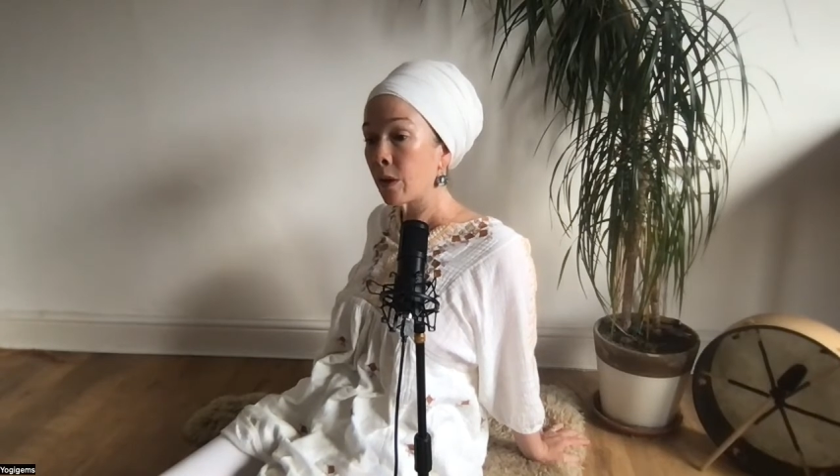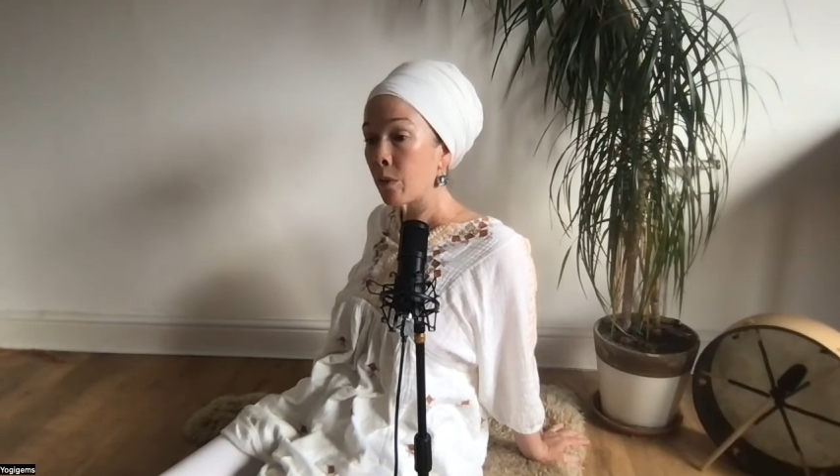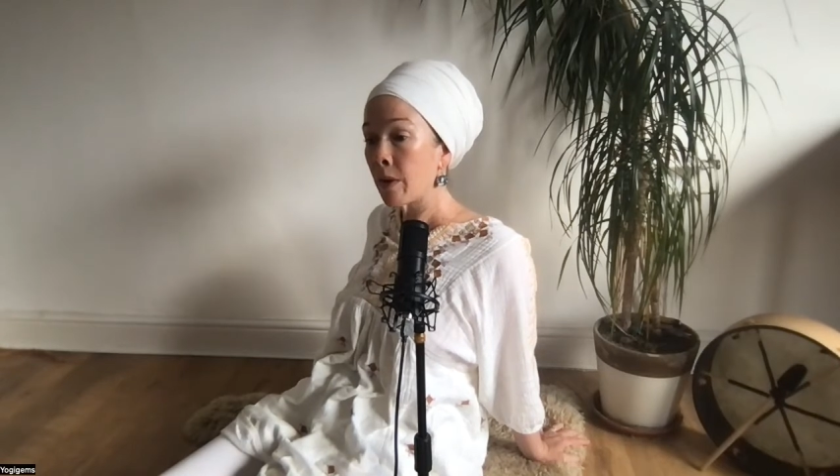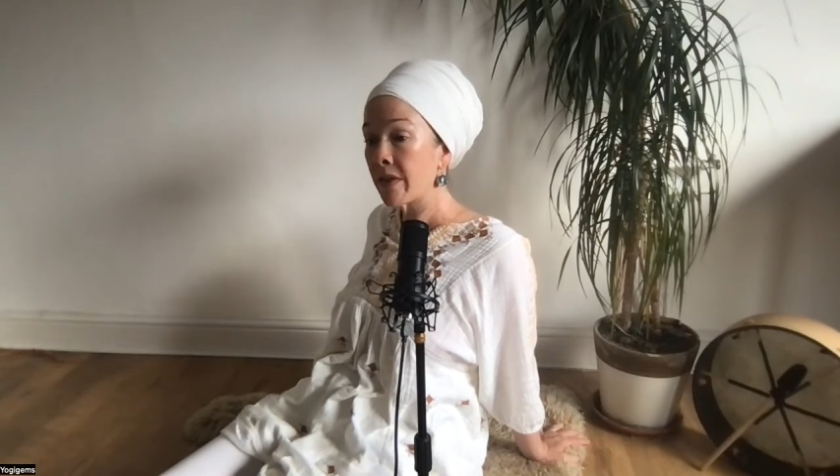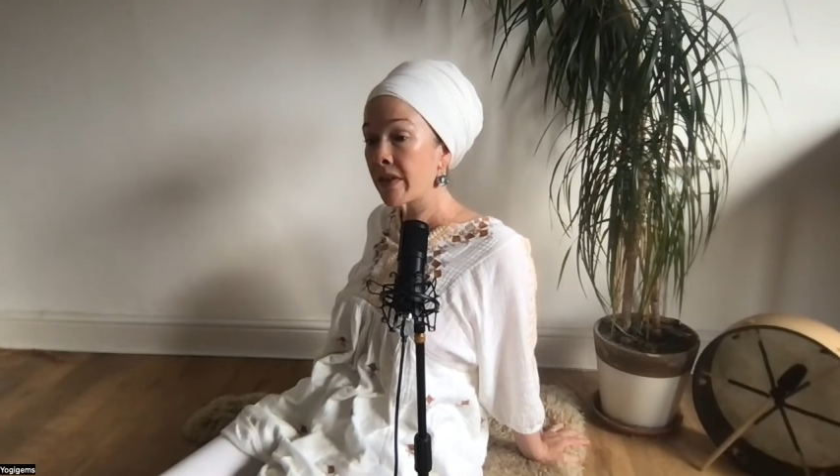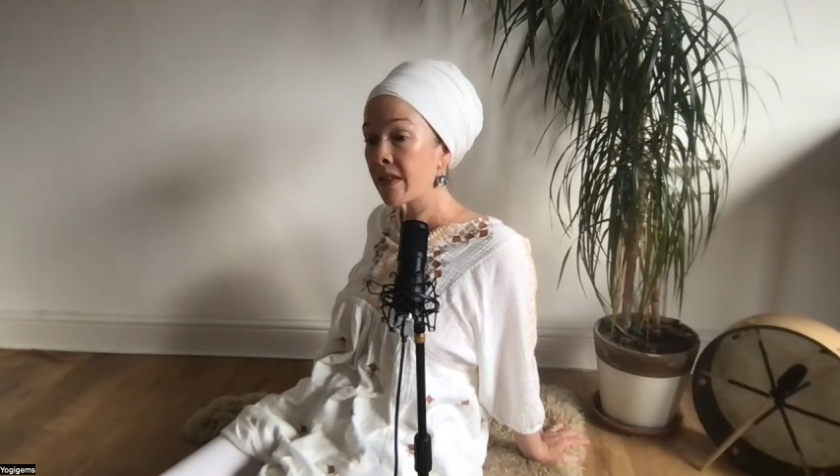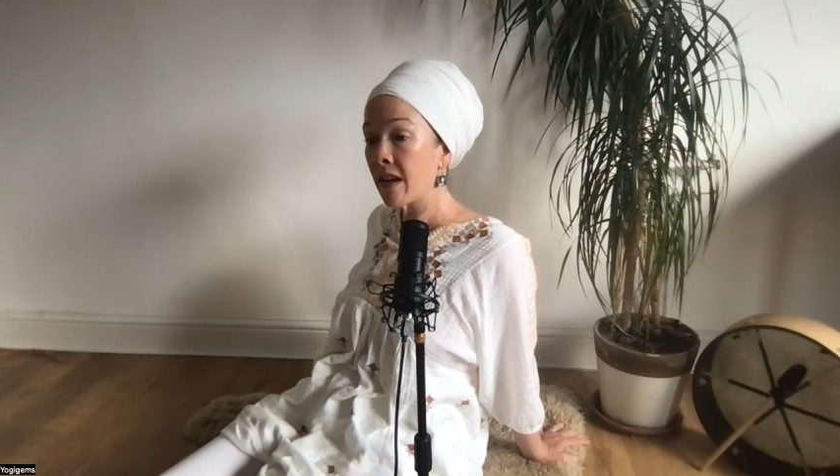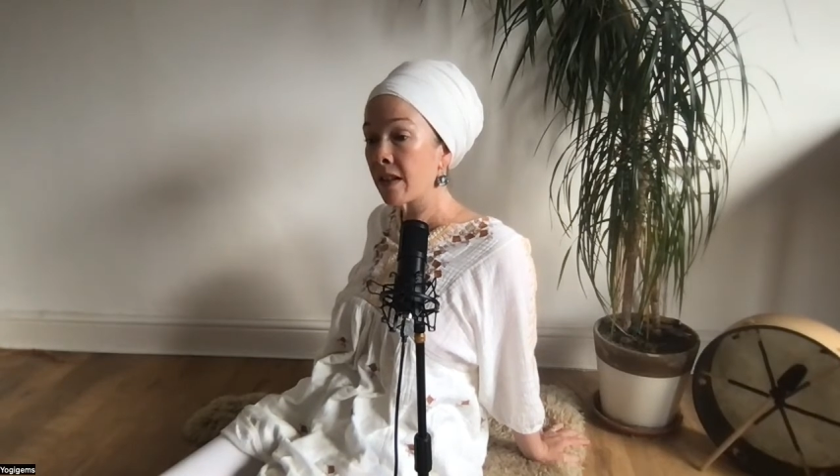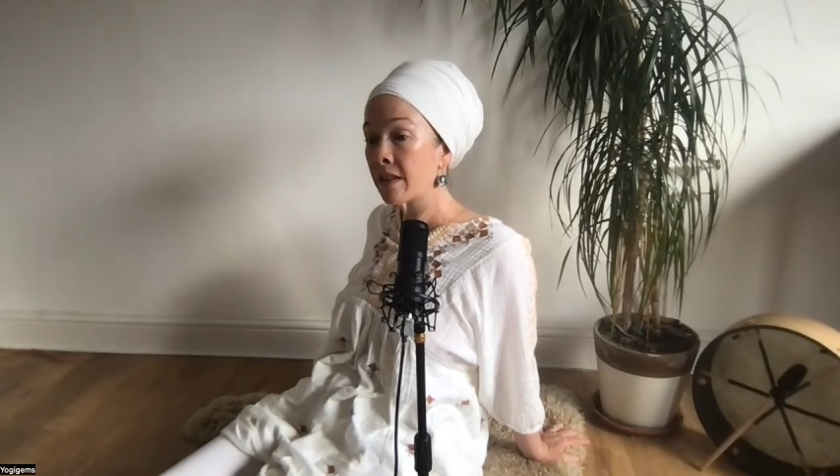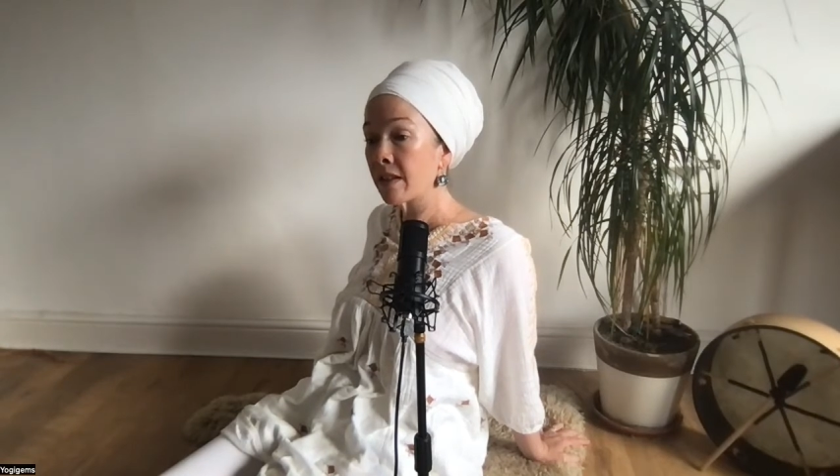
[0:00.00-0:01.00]
With
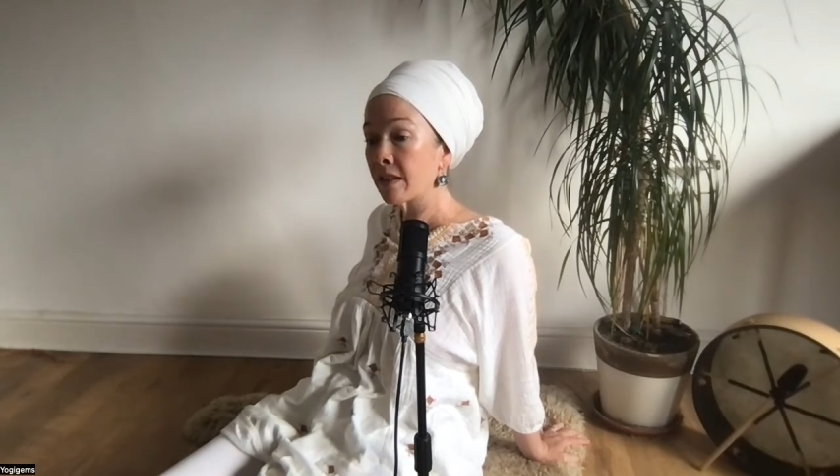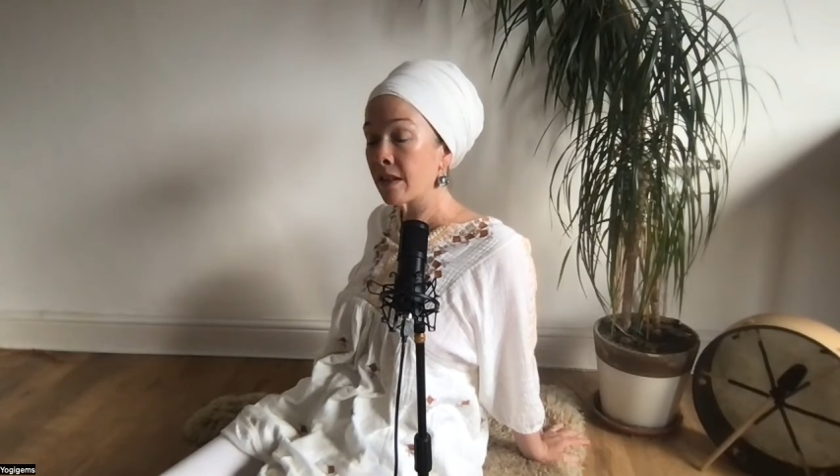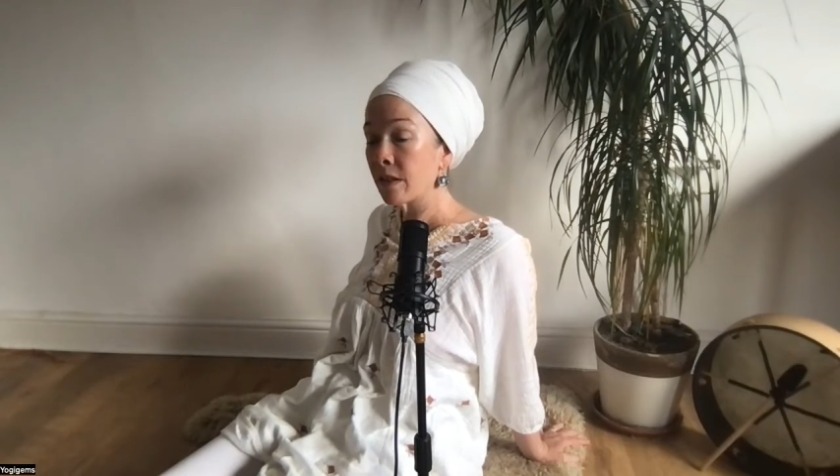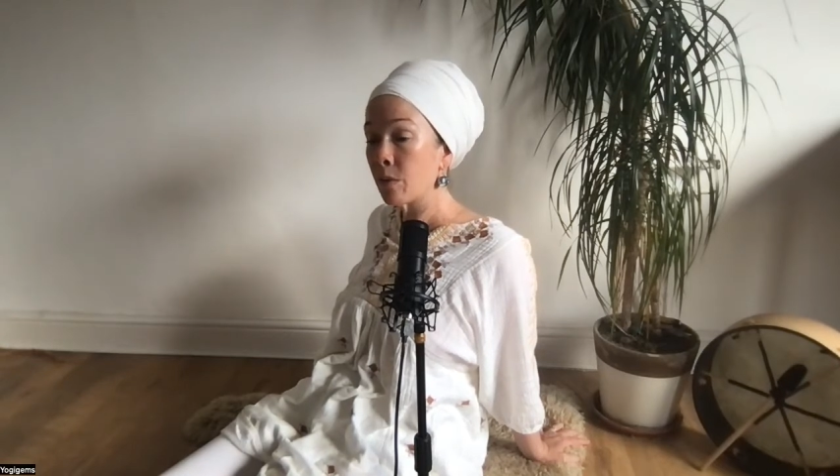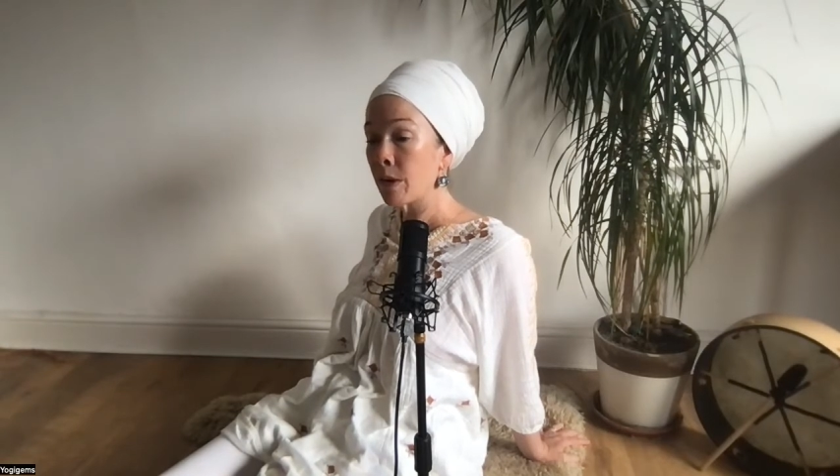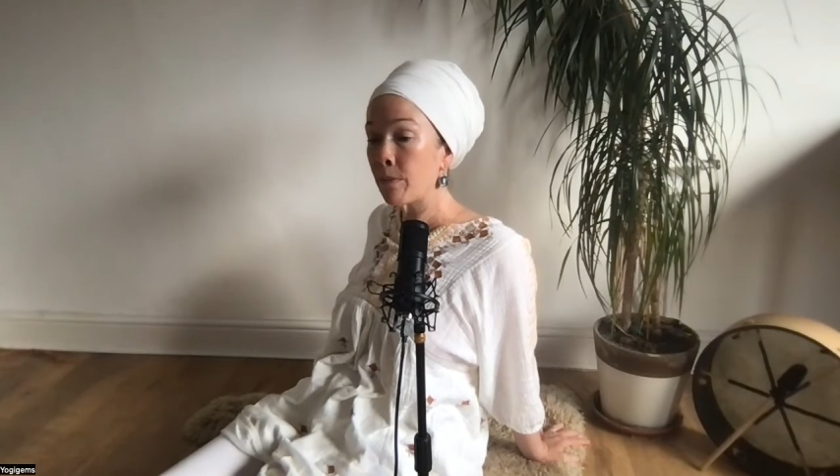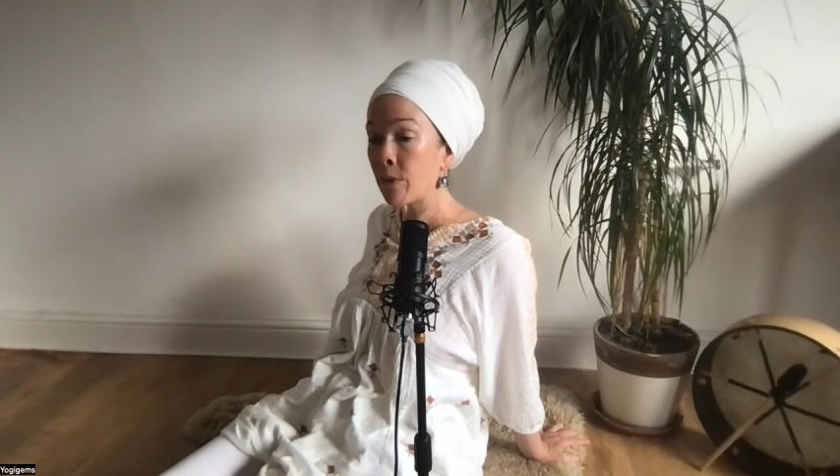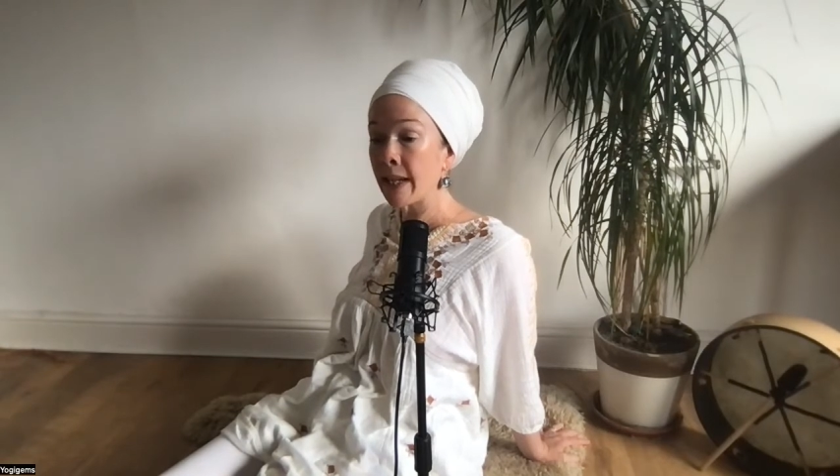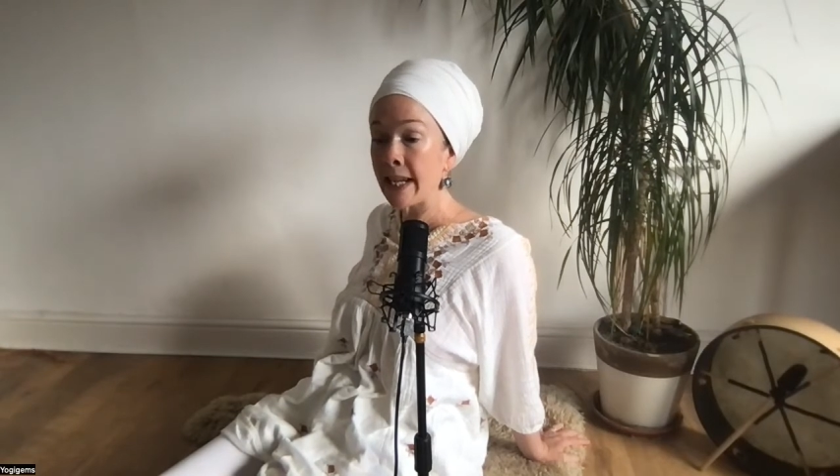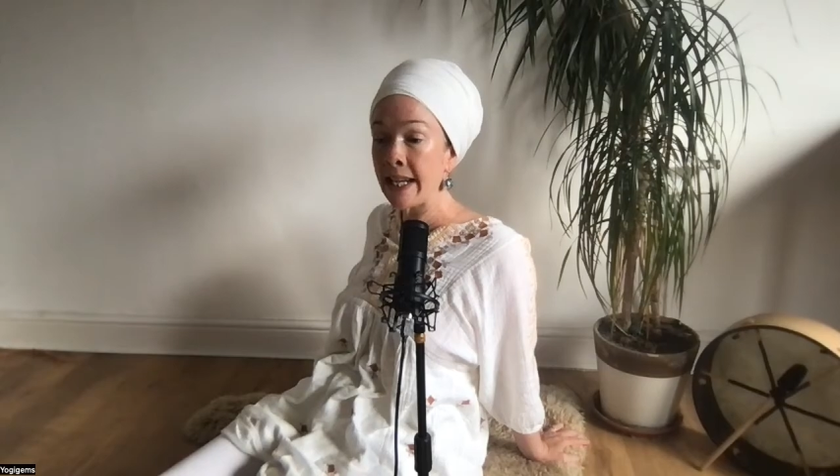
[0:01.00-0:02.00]
Sat, we
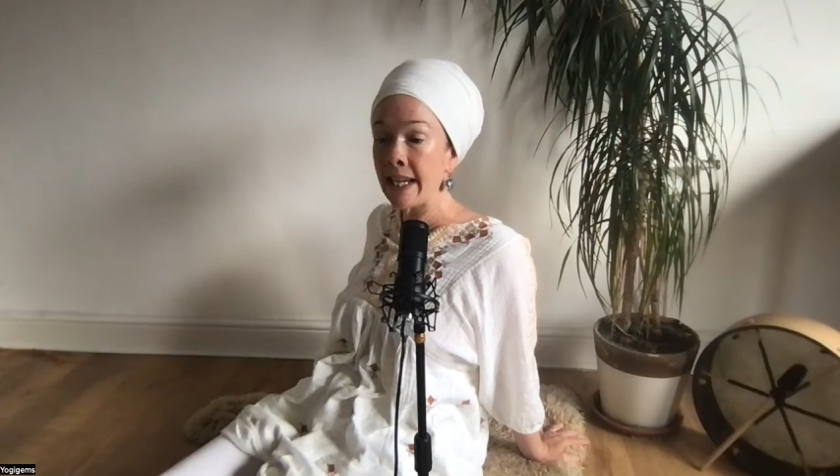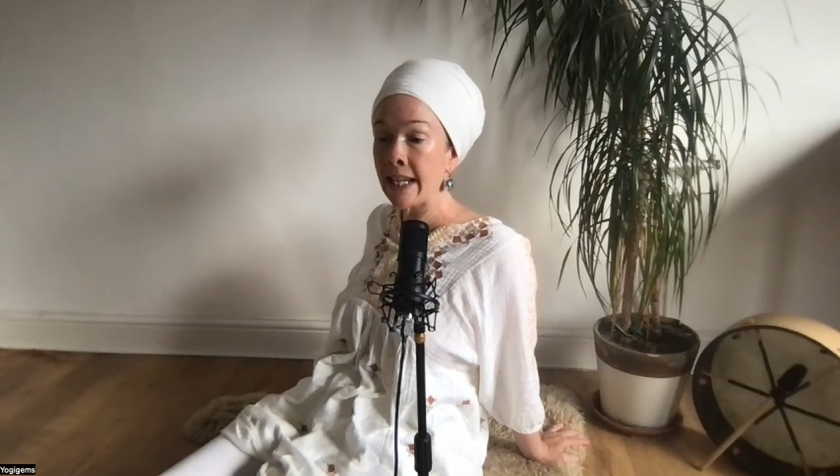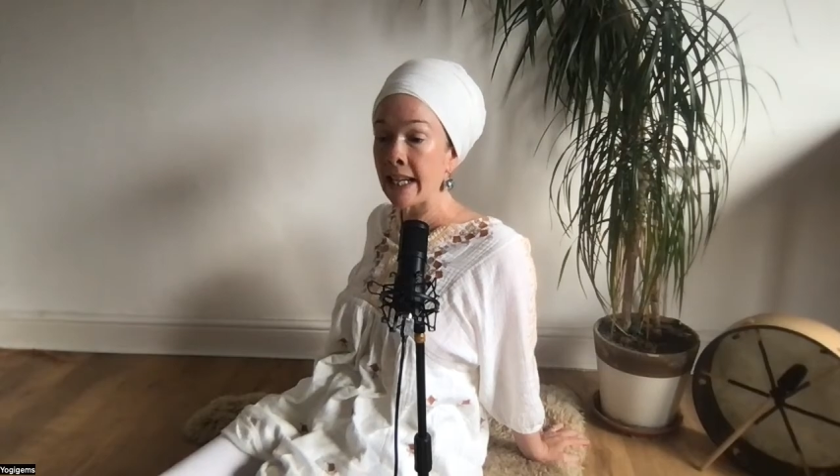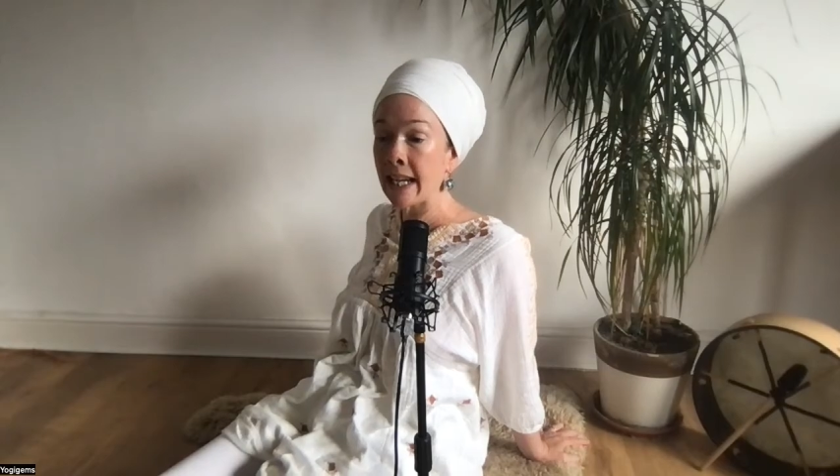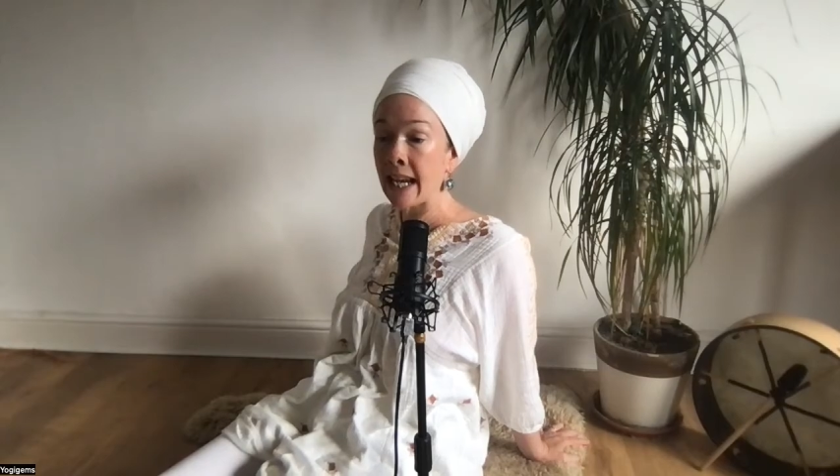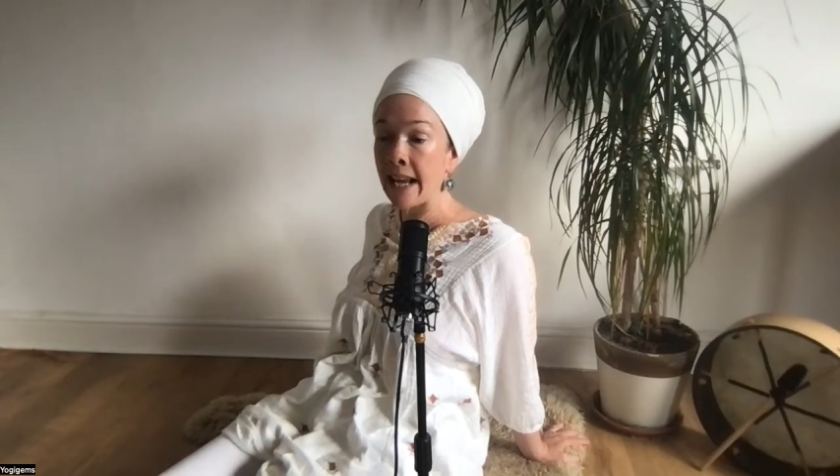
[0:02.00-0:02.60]
bring healing